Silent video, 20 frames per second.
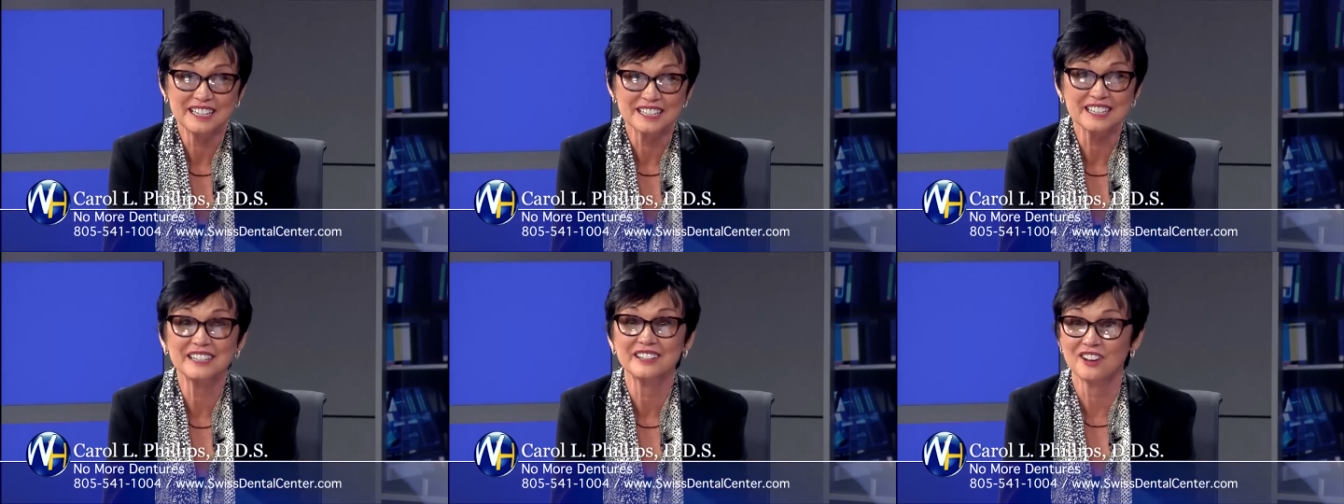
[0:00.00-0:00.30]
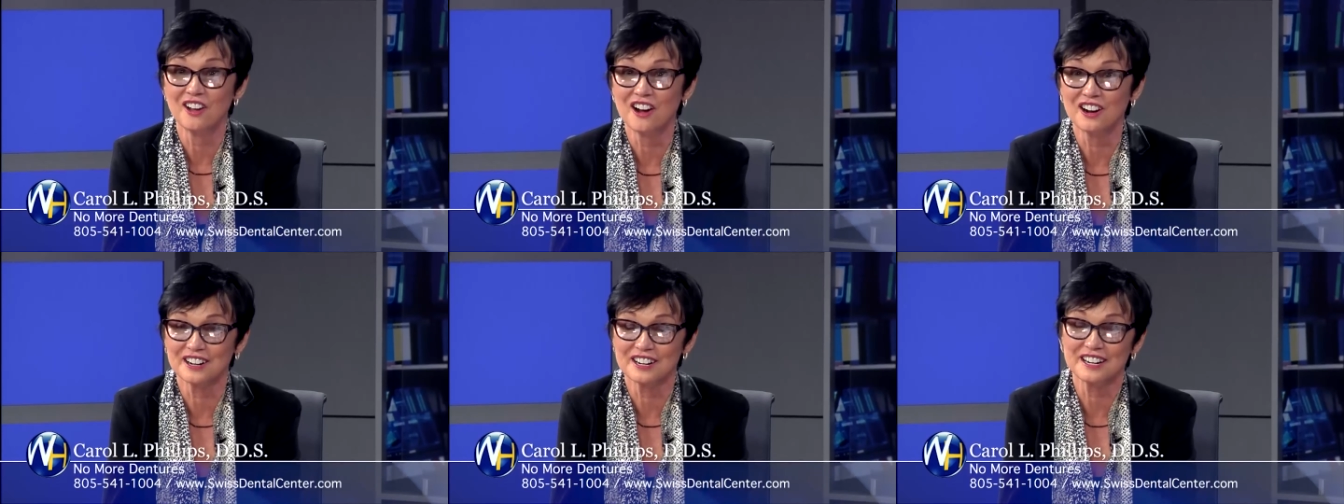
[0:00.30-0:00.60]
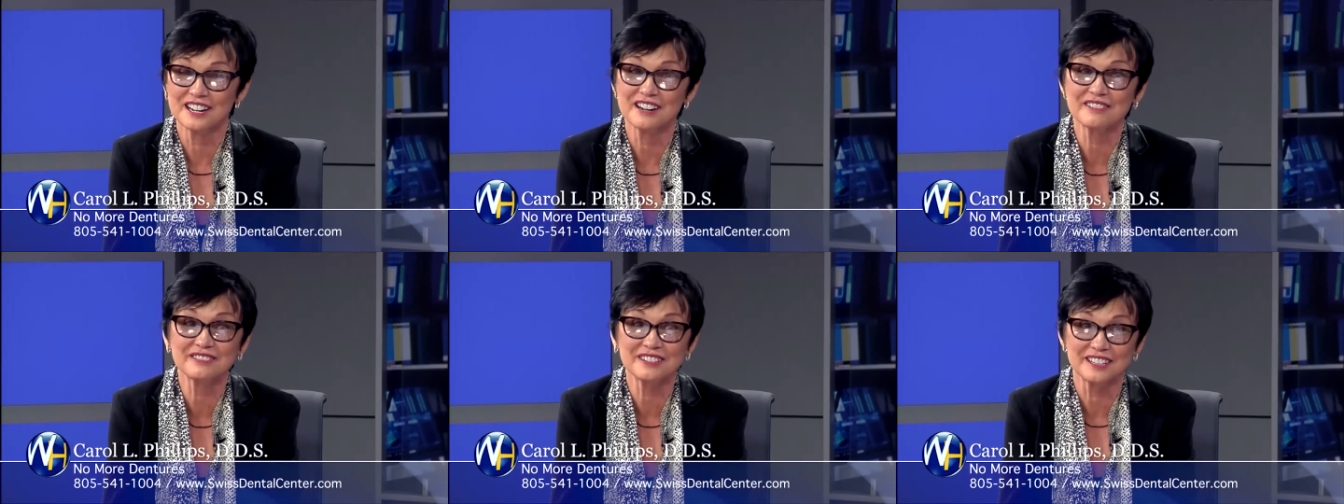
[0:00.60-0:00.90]
long
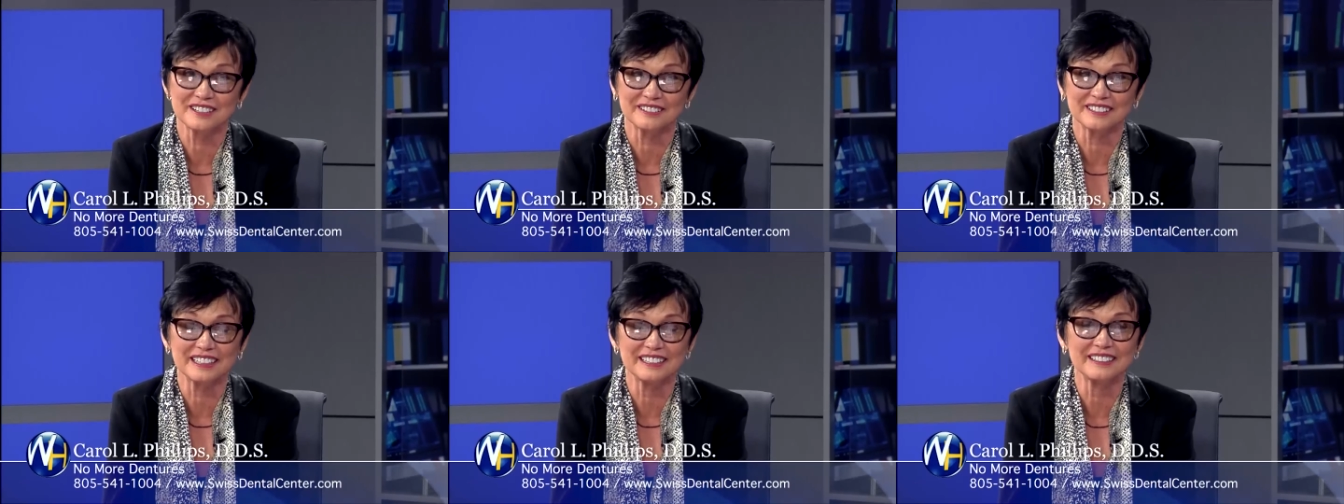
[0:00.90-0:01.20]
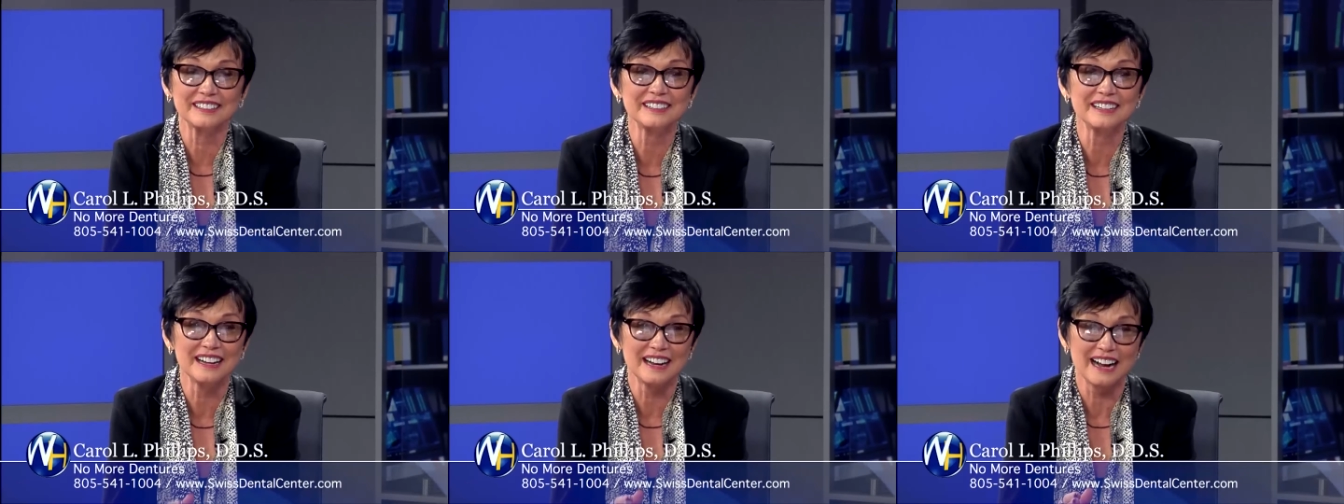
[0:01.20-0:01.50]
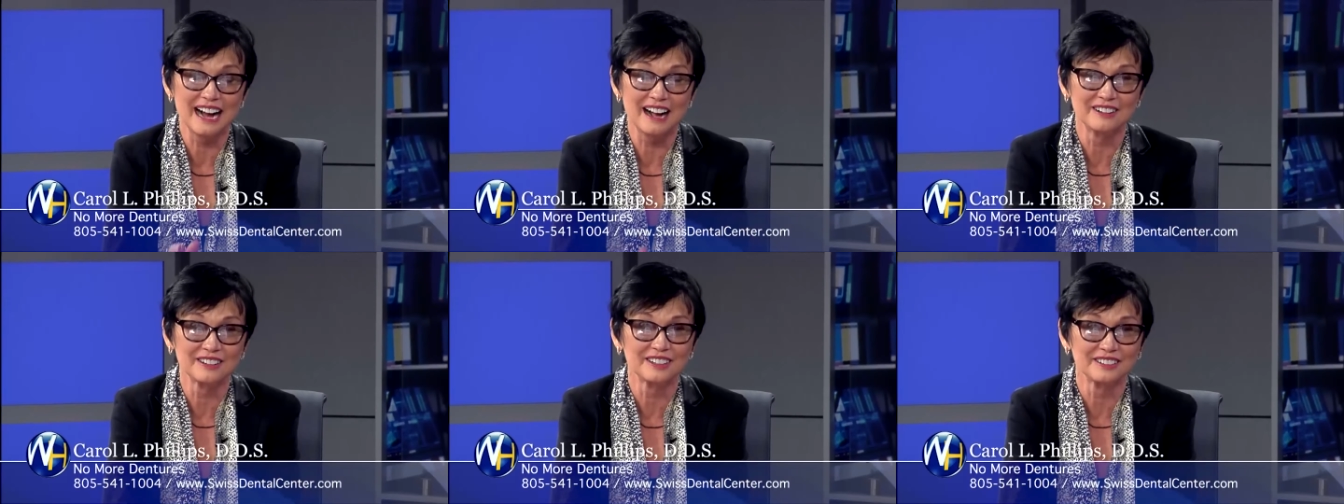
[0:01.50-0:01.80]
enough to
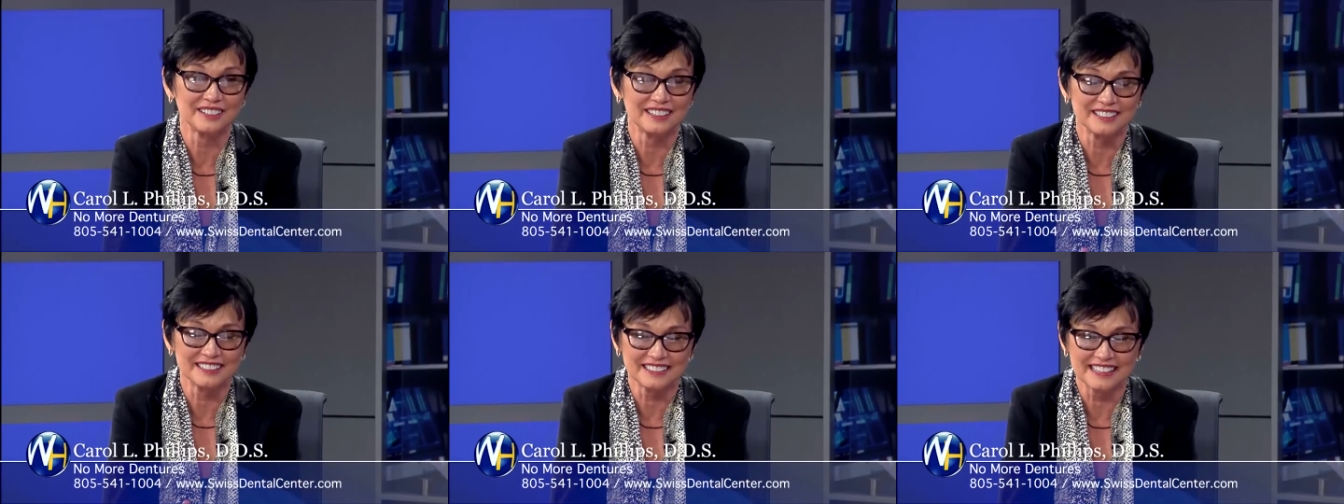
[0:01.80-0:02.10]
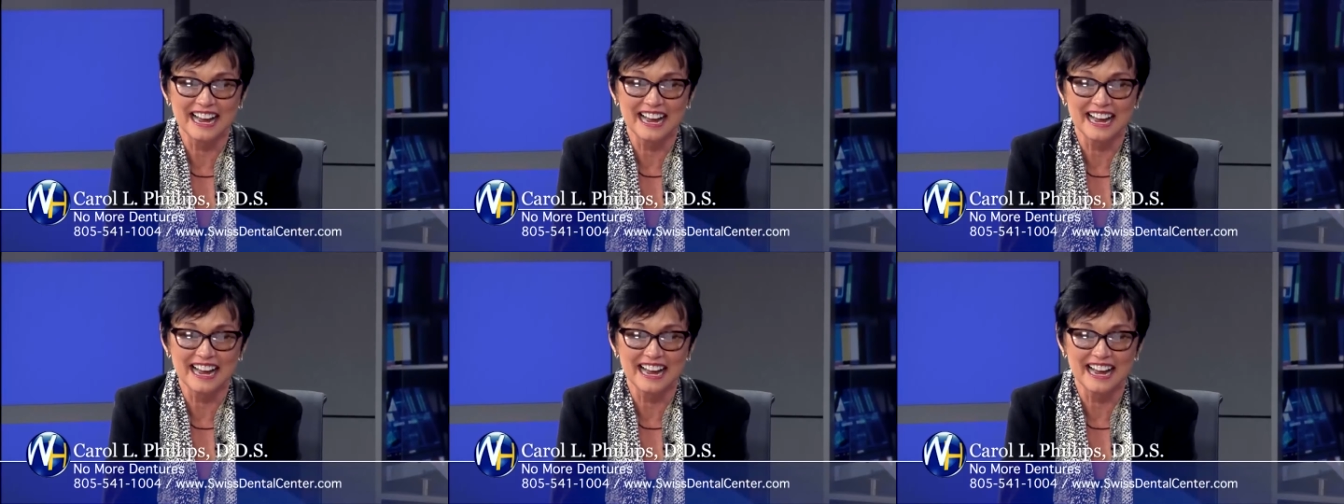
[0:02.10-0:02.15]
out,